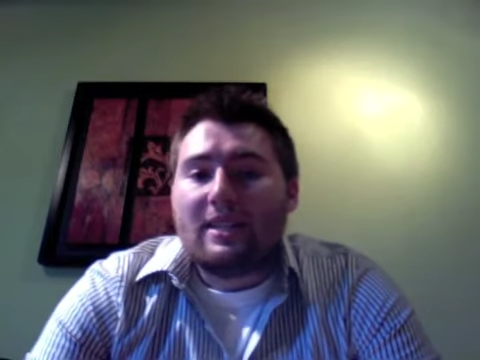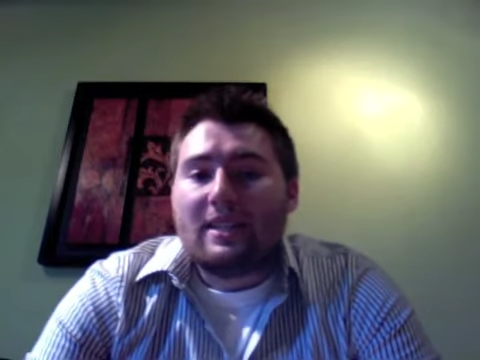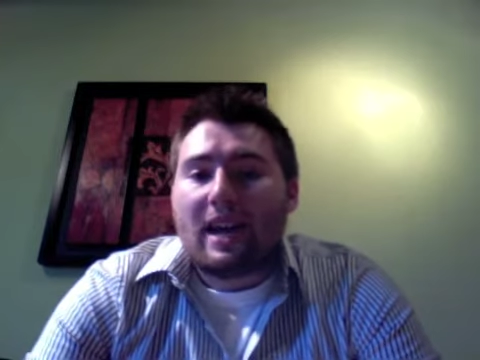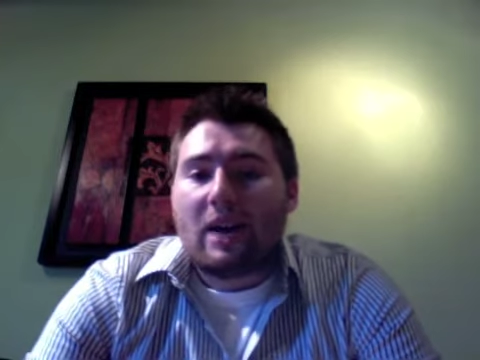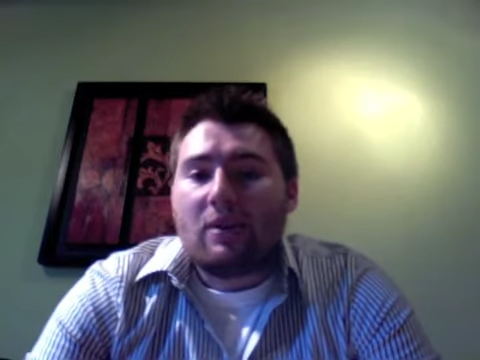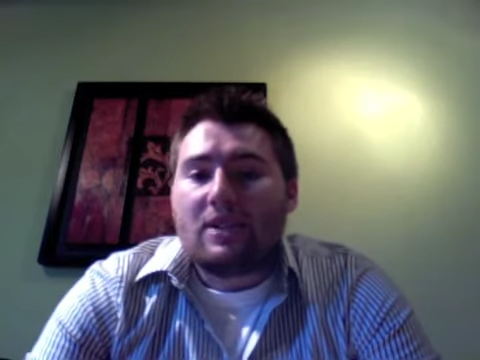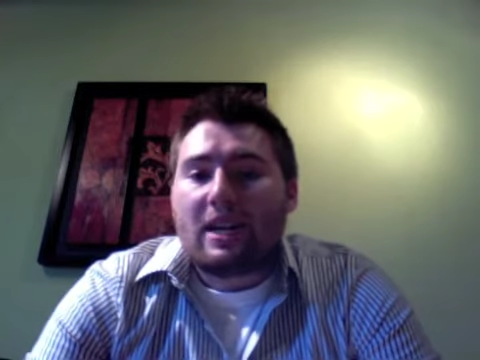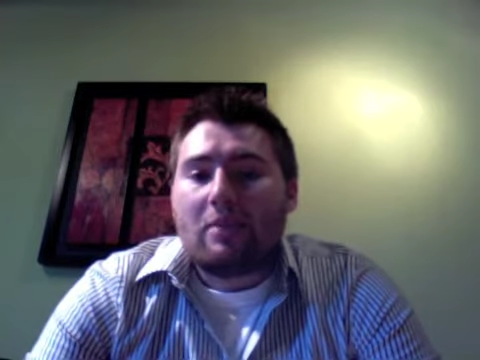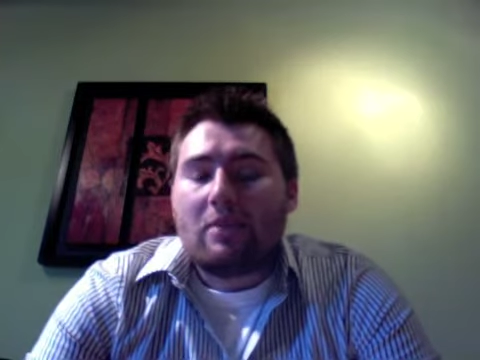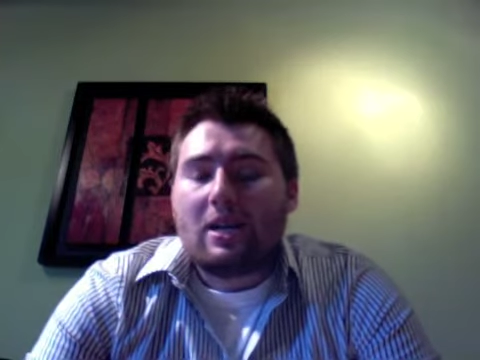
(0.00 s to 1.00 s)
and how it's
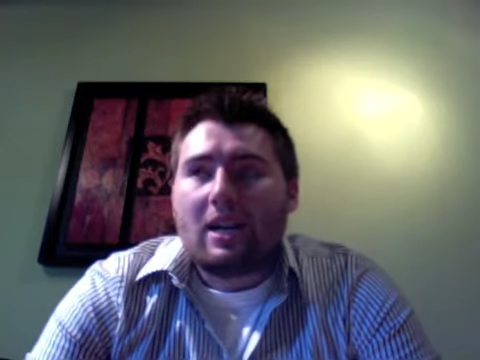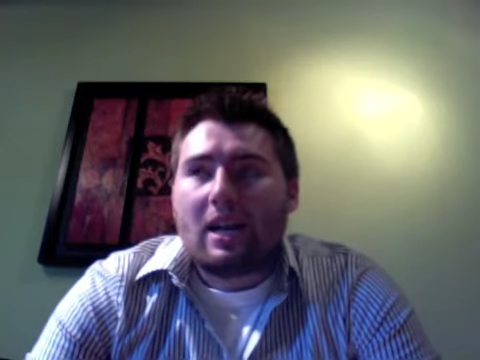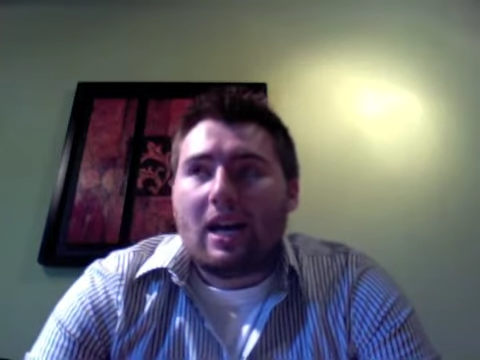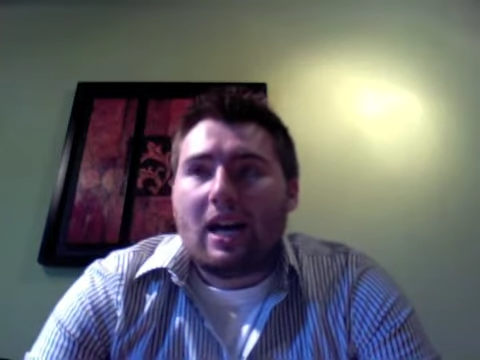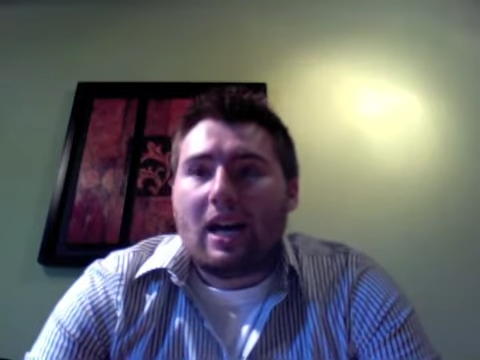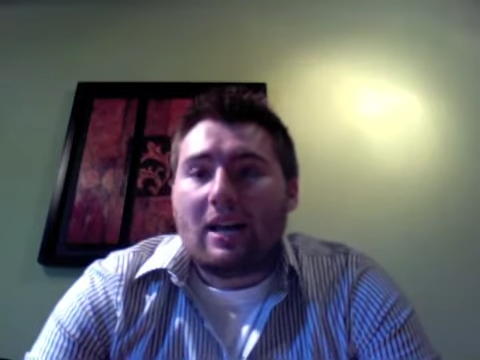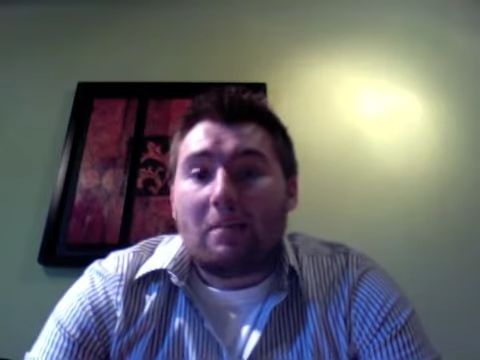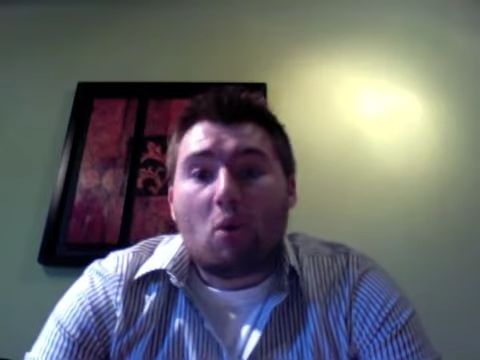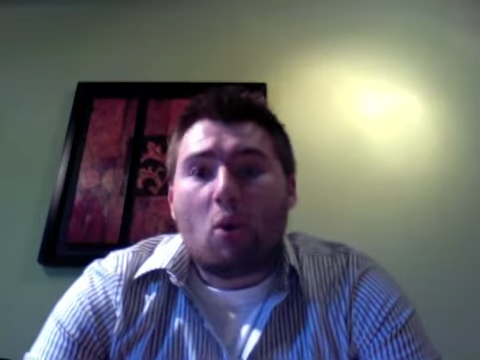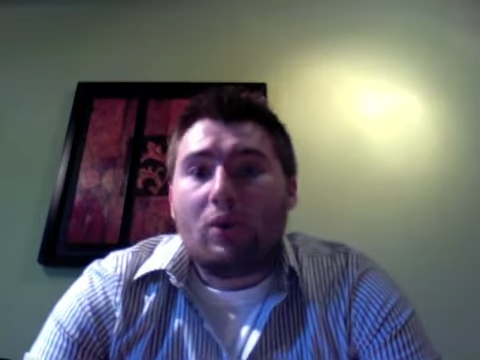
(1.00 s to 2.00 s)
got to be like
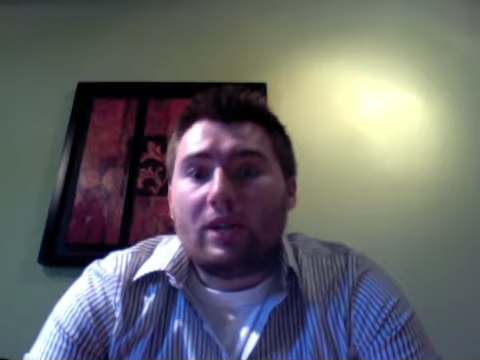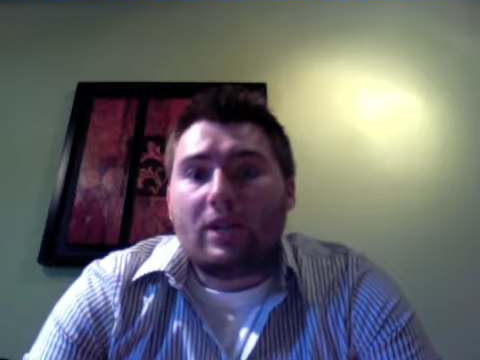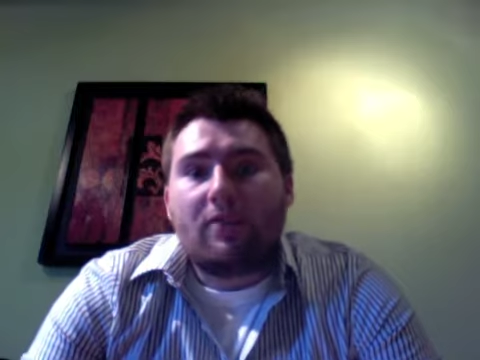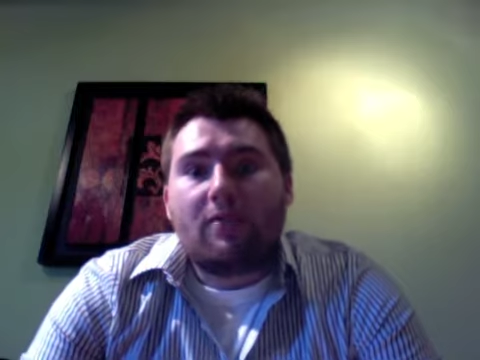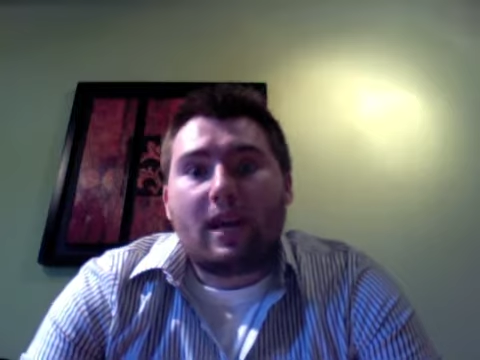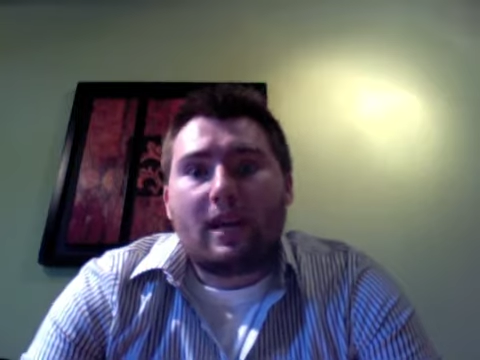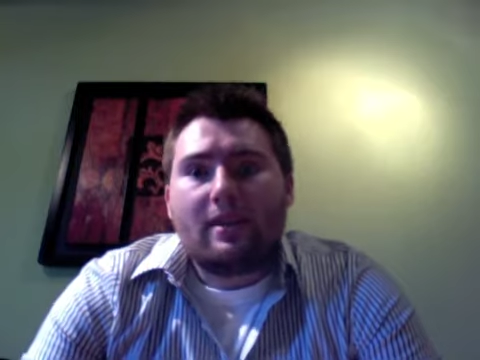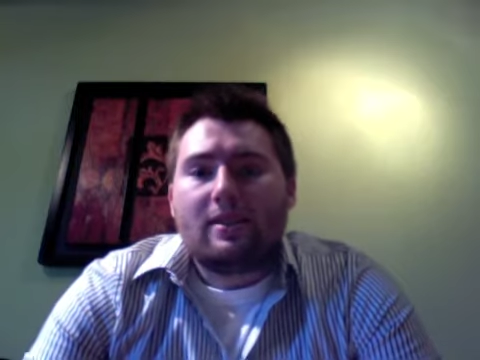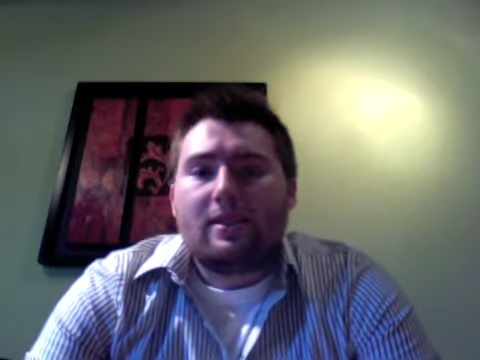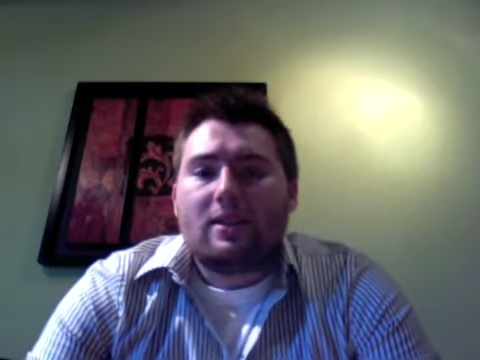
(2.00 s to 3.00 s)
bold in your
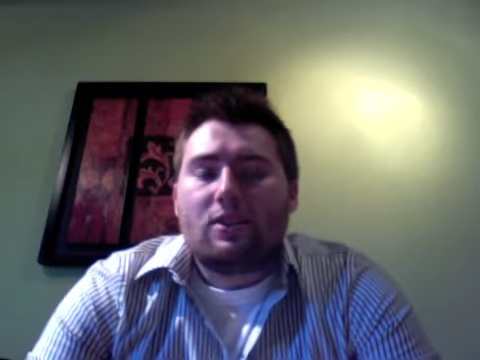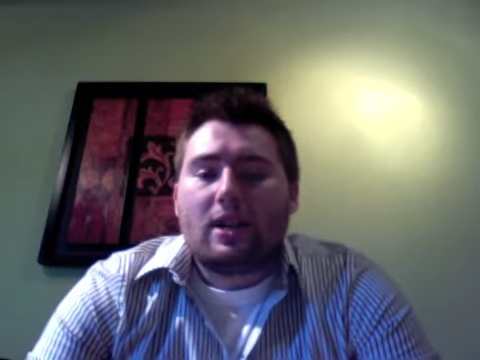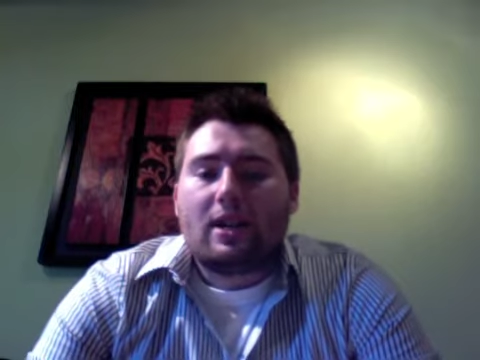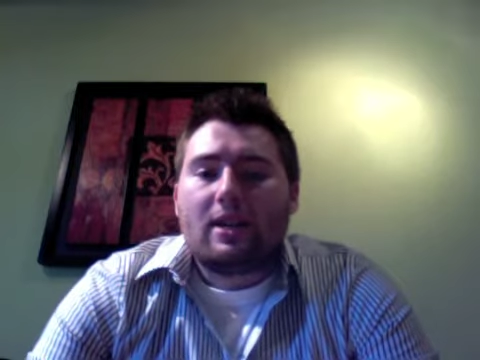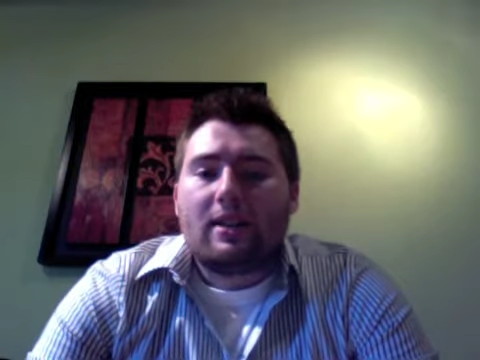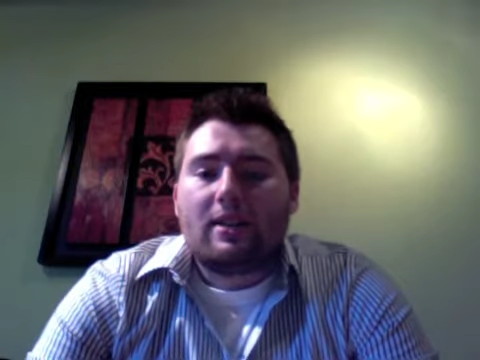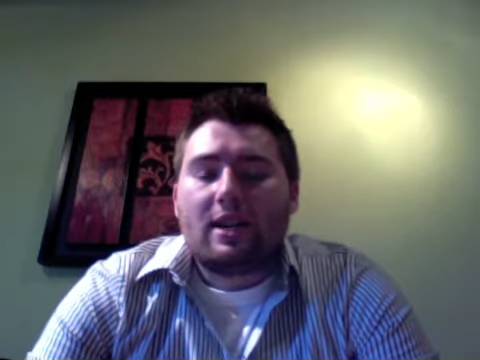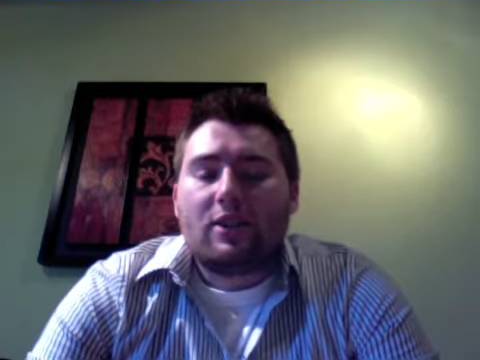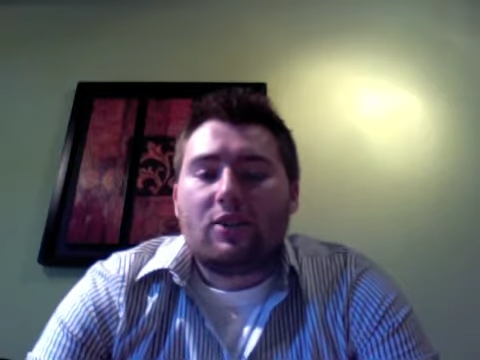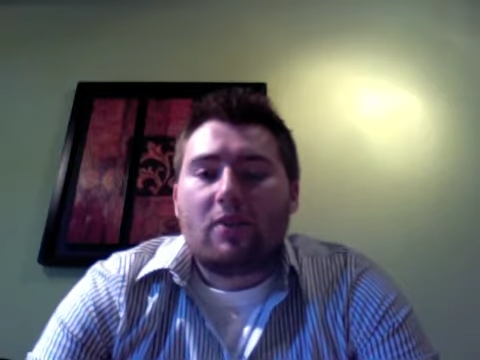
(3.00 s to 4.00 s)
face to try to get the
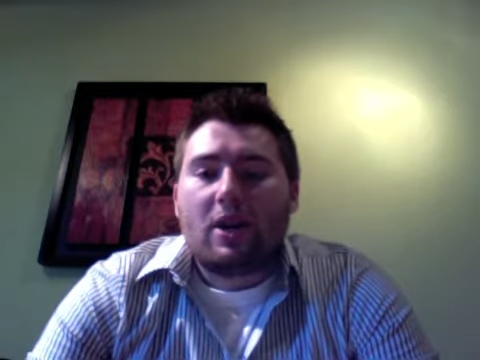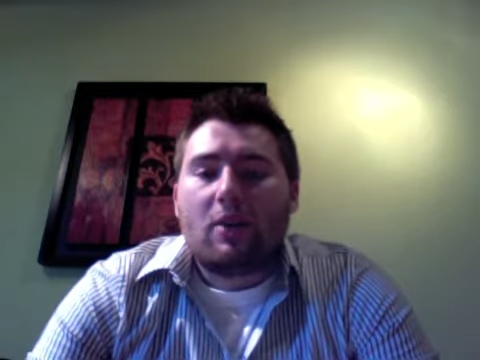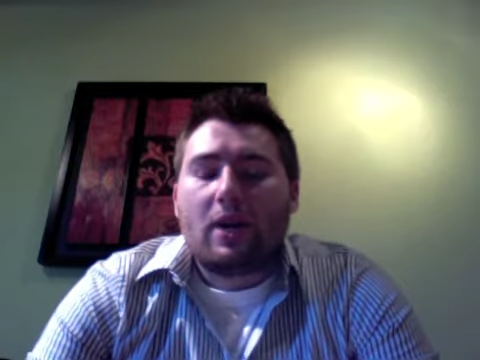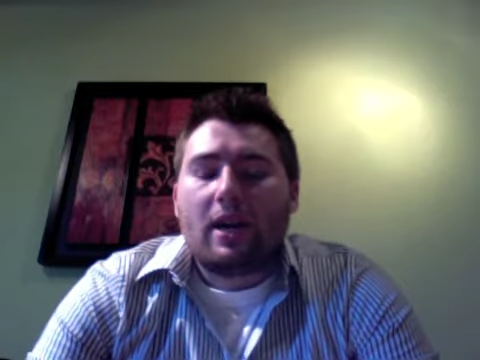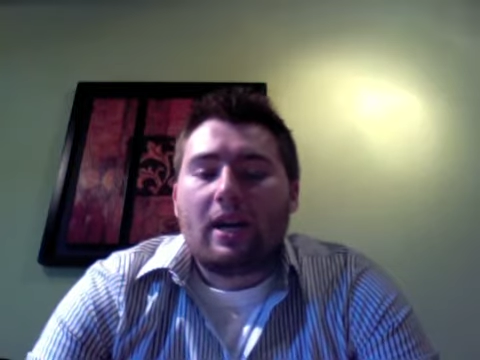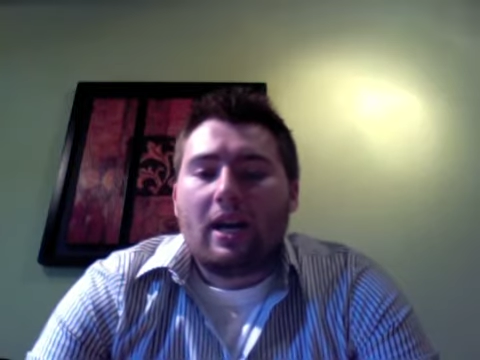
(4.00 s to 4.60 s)
attention right away.